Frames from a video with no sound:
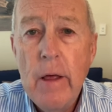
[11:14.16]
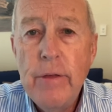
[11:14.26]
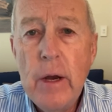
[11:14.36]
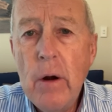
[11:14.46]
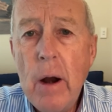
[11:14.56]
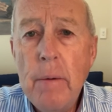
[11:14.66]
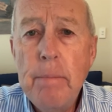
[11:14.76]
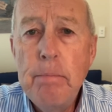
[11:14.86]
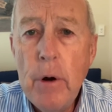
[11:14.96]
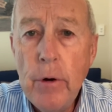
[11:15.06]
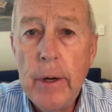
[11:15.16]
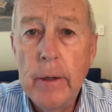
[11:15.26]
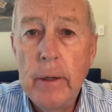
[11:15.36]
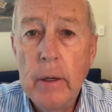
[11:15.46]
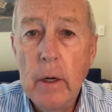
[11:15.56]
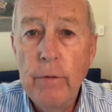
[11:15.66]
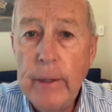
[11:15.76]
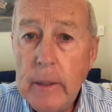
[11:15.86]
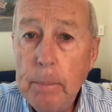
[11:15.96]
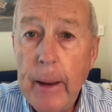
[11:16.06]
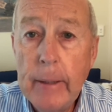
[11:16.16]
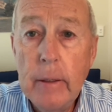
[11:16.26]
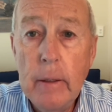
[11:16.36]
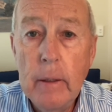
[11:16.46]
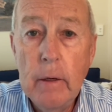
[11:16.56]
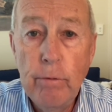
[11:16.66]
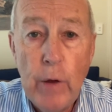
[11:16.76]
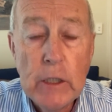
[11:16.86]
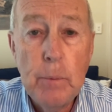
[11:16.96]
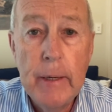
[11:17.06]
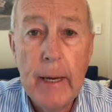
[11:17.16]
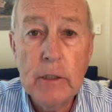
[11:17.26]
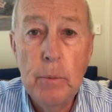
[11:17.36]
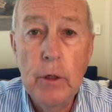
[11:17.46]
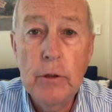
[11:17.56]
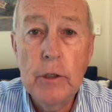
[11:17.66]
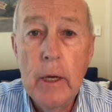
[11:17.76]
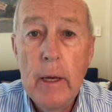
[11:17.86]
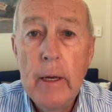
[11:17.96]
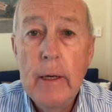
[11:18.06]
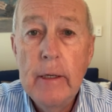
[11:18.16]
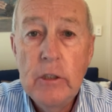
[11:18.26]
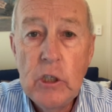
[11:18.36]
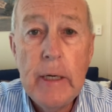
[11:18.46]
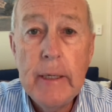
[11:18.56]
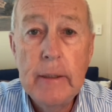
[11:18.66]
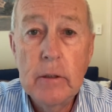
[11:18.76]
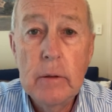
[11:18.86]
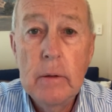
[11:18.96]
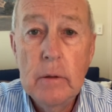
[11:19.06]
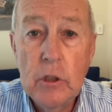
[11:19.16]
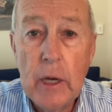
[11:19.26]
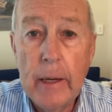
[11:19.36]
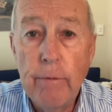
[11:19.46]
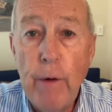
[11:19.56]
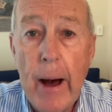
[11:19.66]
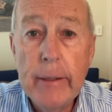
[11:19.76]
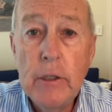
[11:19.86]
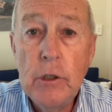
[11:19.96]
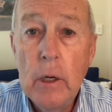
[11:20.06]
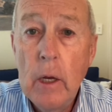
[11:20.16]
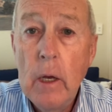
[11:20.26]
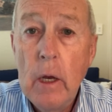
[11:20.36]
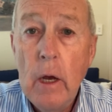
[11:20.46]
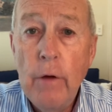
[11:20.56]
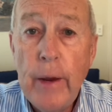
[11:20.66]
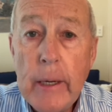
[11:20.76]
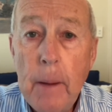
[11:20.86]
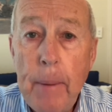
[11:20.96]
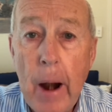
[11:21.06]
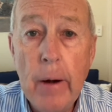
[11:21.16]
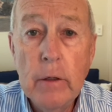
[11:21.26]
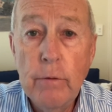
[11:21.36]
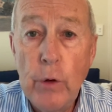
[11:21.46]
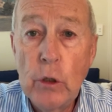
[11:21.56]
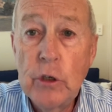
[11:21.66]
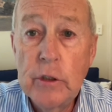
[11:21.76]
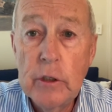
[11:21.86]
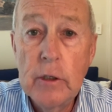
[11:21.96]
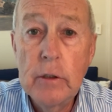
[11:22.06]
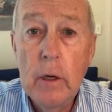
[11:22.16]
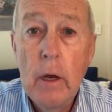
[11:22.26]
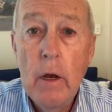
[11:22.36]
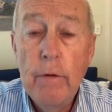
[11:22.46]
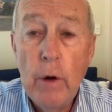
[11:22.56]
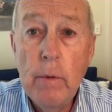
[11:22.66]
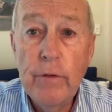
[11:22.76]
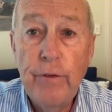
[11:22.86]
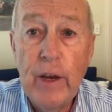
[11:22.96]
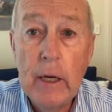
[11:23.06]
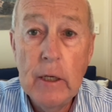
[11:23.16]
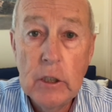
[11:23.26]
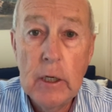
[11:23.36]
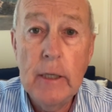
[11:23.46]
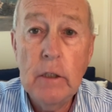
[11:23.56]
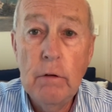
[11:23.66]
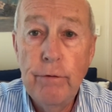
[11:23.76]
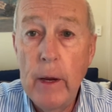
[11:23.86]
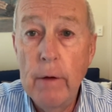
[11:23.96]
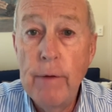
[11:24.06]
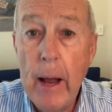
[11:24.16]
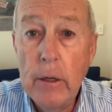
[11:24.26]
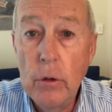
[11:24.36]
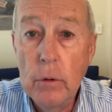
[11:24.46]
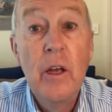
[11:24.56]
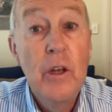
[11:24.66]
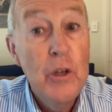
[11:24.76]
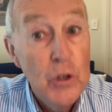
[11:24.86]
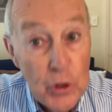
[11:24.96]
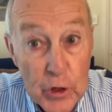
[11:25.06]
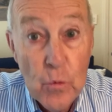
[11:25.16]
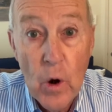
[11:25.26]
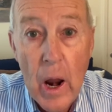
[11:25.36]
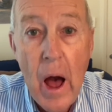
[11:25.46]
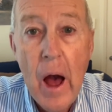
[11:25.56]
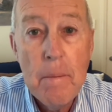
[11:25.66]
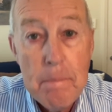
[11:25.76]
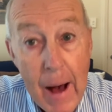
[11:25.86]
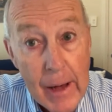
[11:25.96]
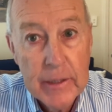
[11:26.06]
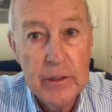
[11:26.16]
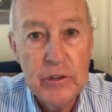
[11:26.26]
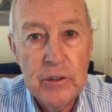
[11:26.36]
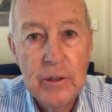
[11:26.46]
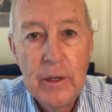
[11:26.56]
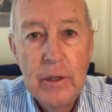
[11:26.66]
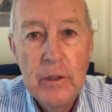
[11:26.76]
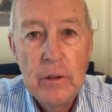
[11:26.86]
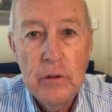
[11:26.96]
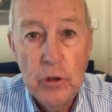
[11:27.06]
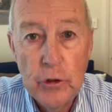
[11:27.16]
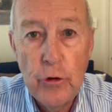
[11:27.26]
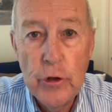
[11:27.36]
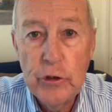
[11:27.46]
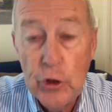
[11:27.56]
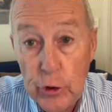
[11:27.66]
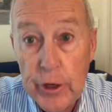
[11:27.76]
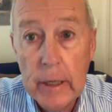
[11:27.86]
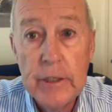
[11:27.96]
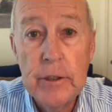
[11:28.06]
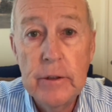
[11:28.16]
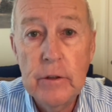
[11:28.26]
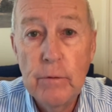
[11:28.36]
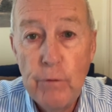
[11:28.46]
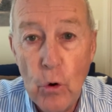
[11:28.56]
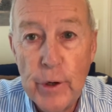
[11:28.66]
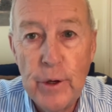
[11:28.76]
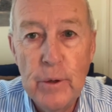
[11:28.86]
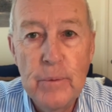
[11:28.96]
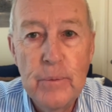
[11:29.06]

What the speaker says: there are a myriad of independent investment experts seeking to take advantage of any apparent divergences from assessed fair value. You can rely on markets to do the due diligence for you.